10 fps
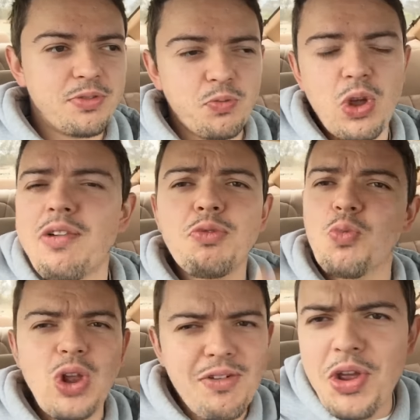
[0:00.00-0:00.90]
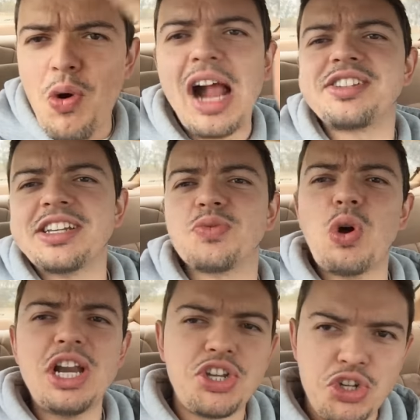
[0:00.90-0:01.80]
Whatever, whenever you watch this,
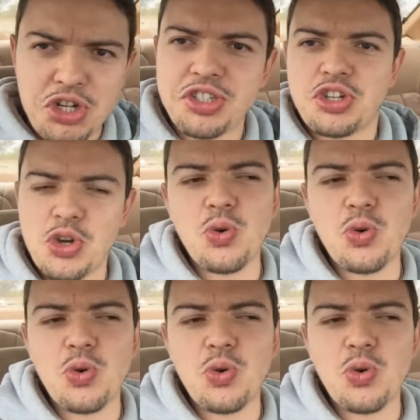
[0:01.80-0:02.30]
what did you just do?